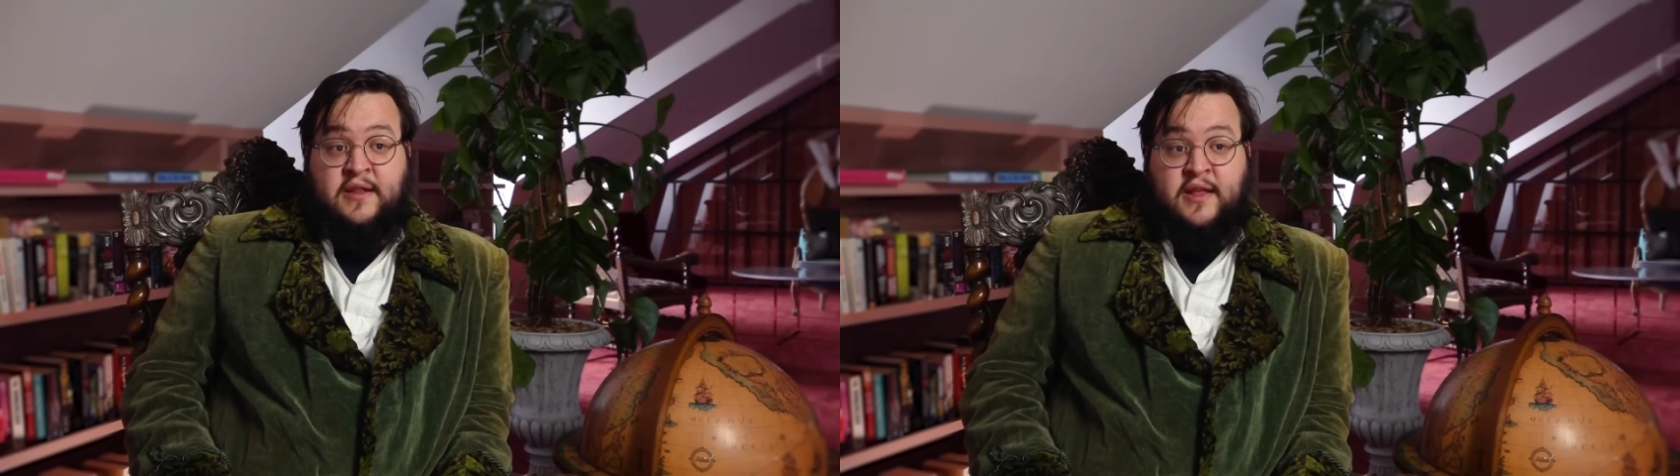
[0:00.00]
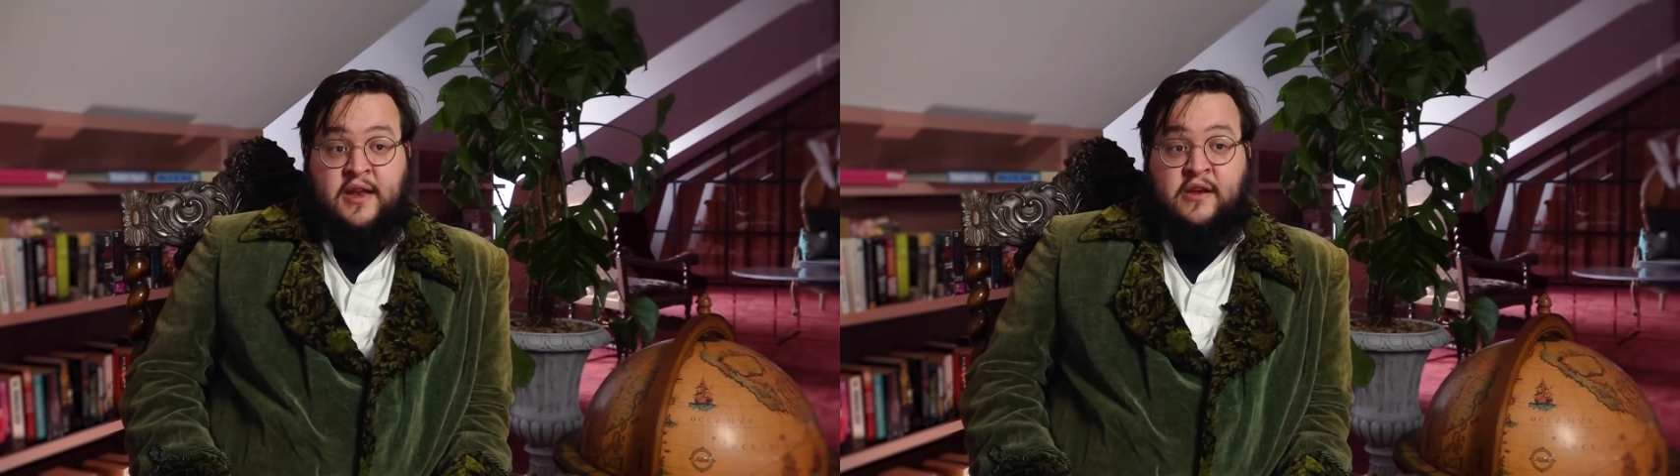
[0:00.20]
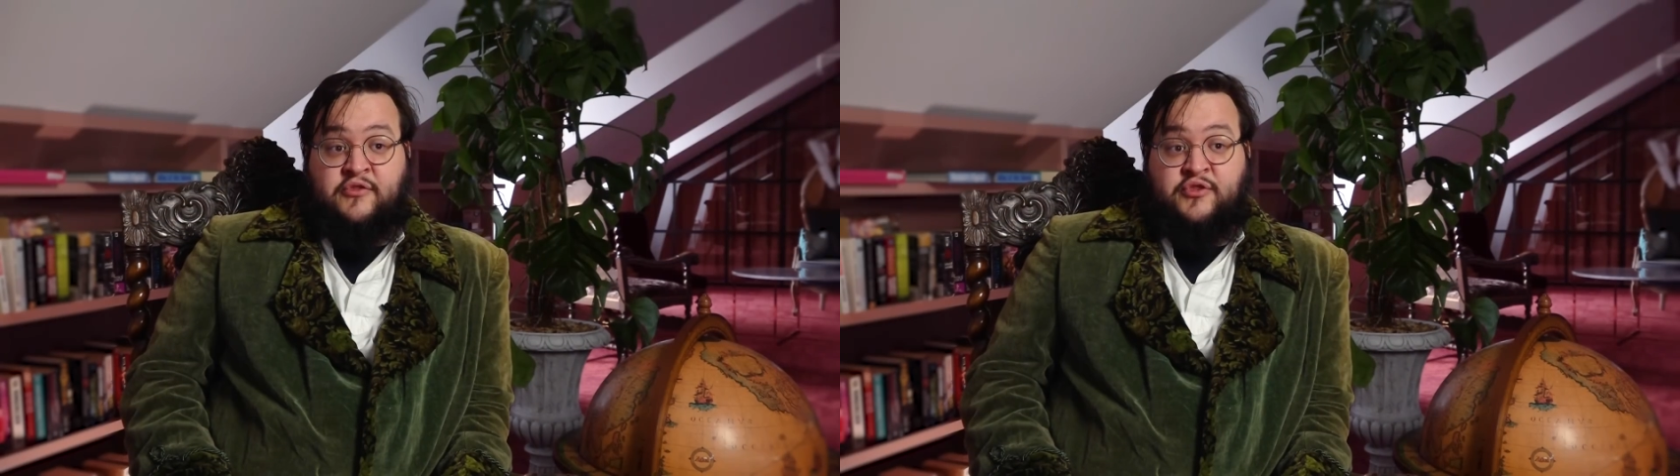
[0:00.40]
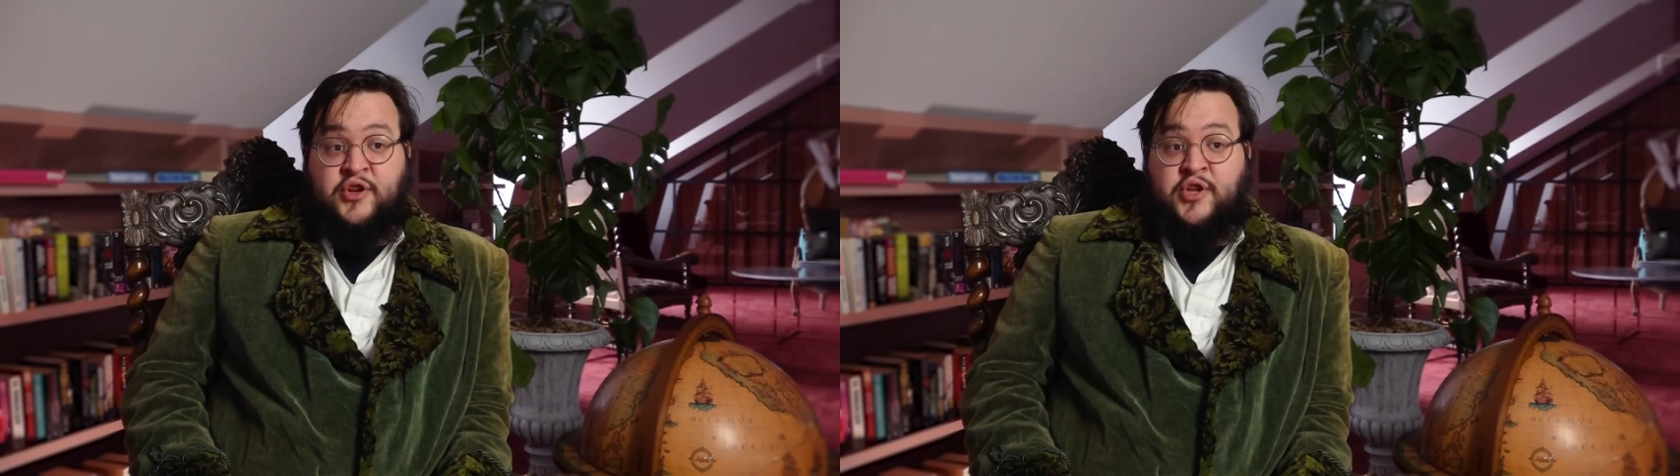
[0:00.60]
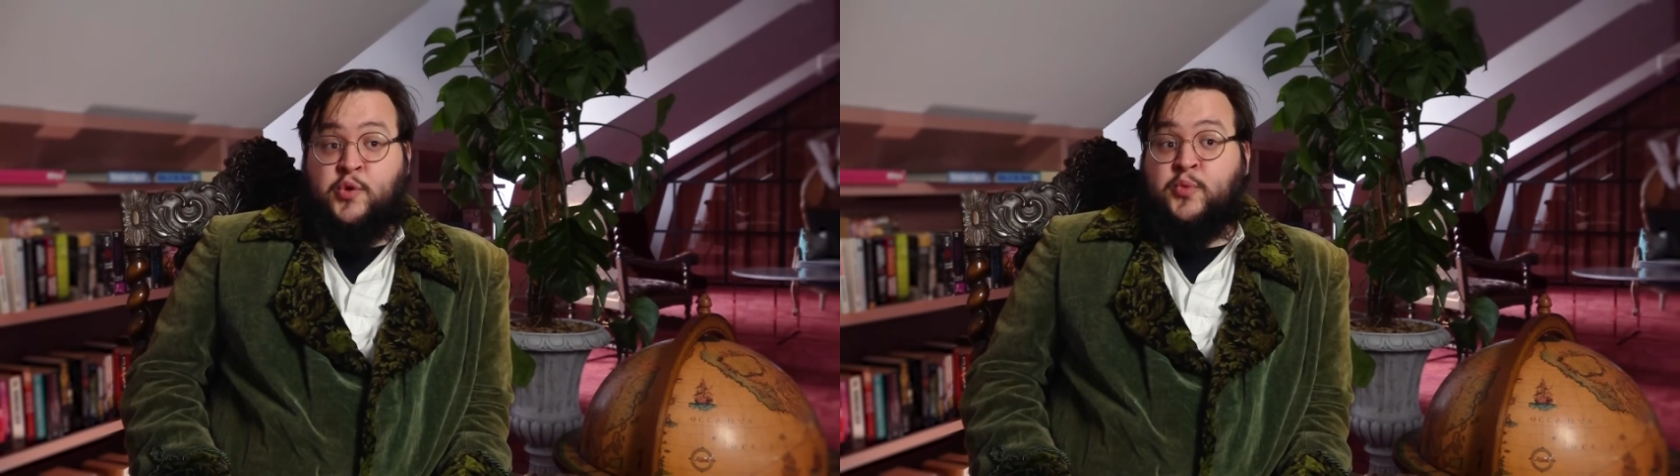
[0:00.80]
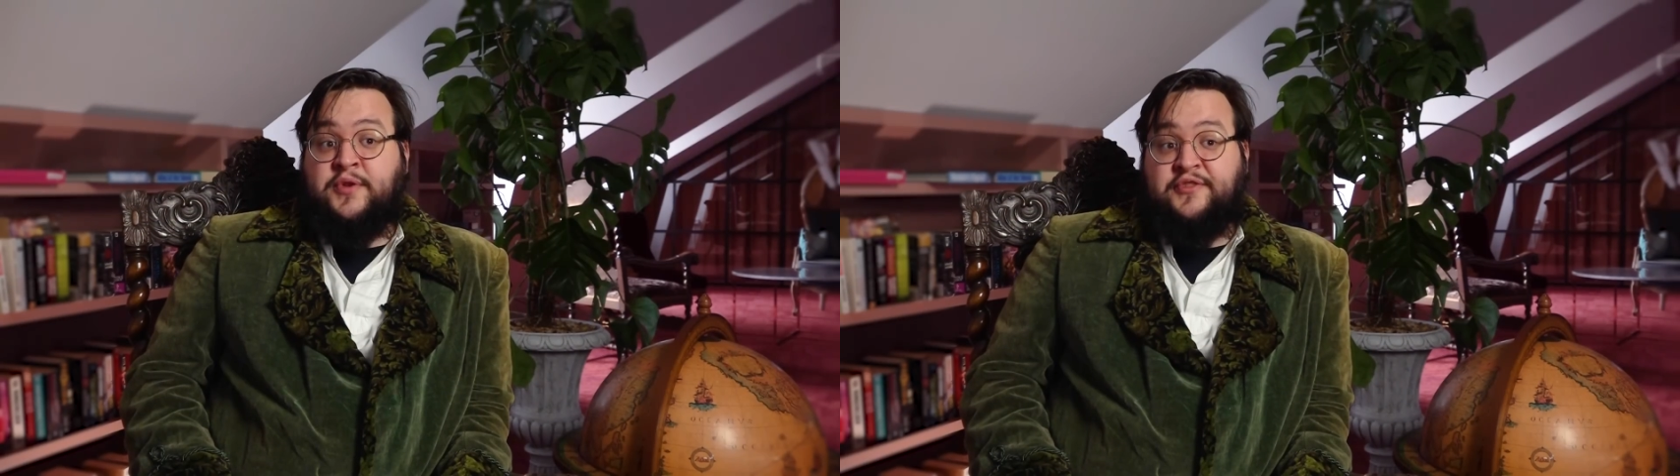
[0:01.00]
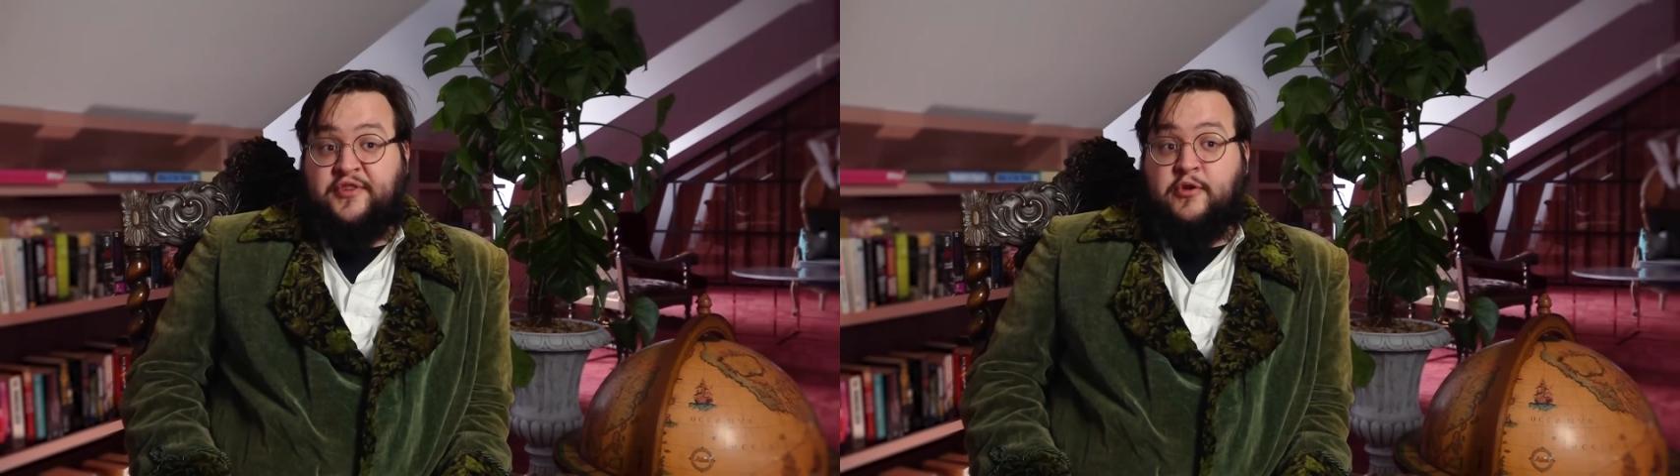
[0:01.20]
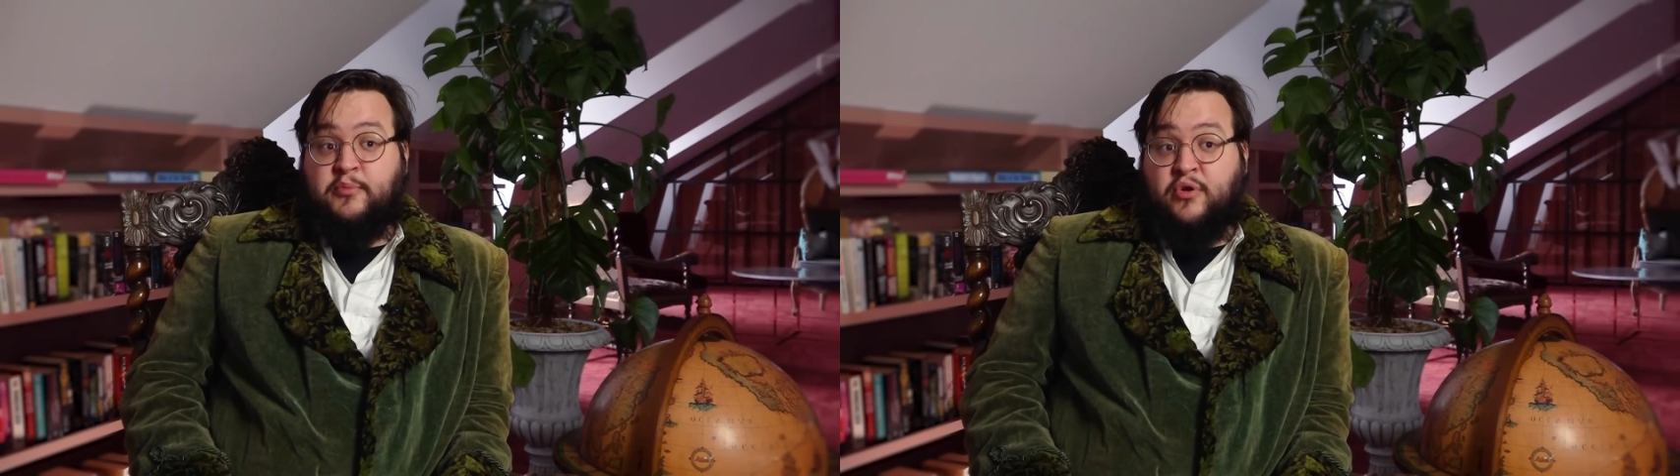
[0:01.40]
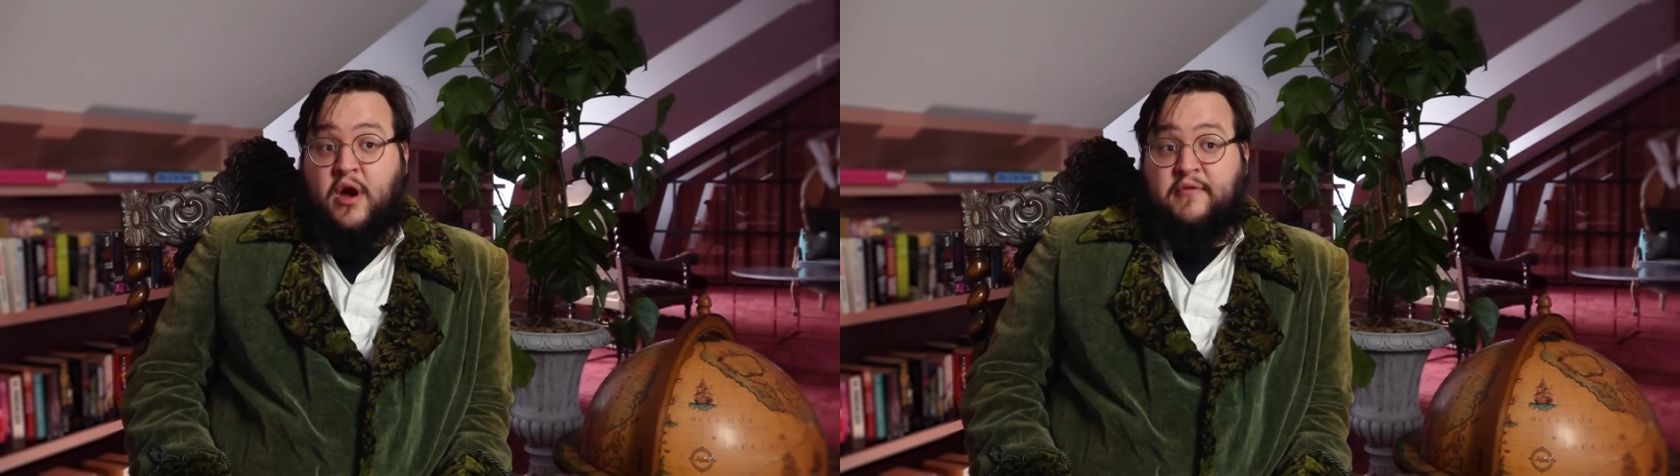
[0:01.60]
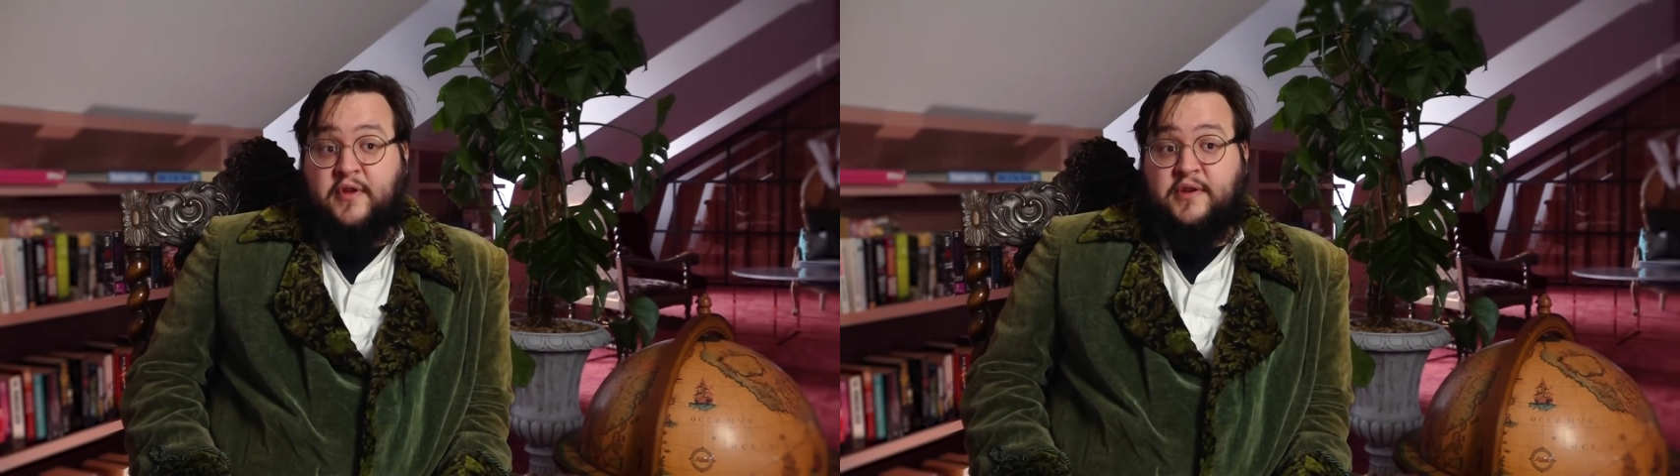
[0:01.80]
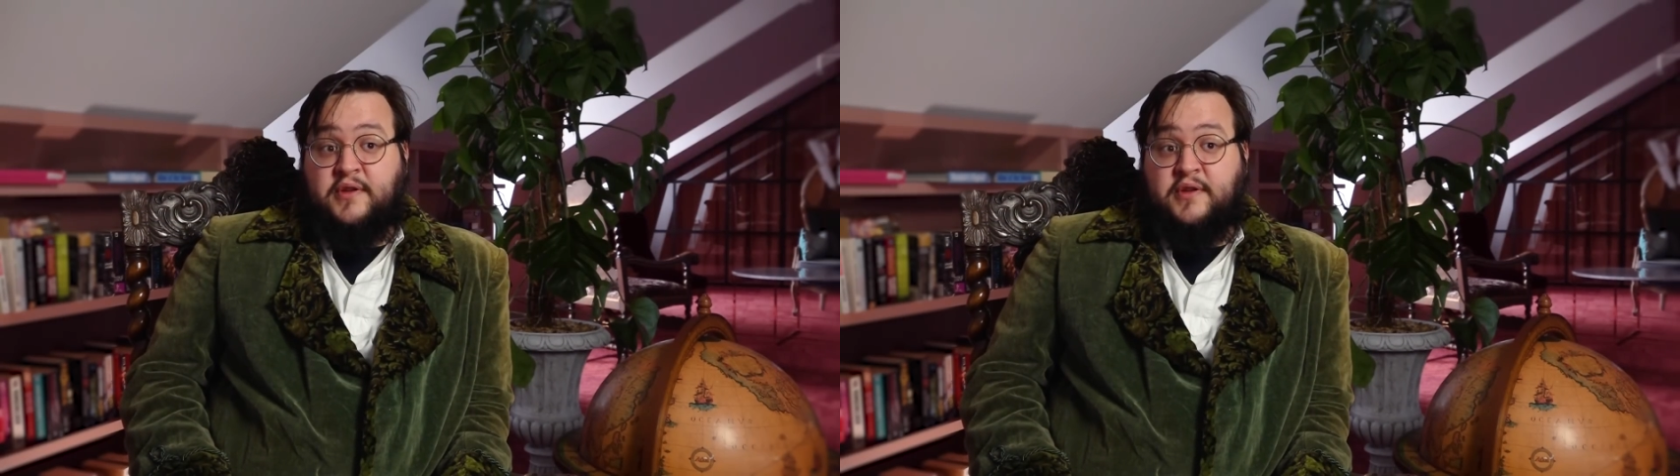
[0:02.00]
that industry, you will still profit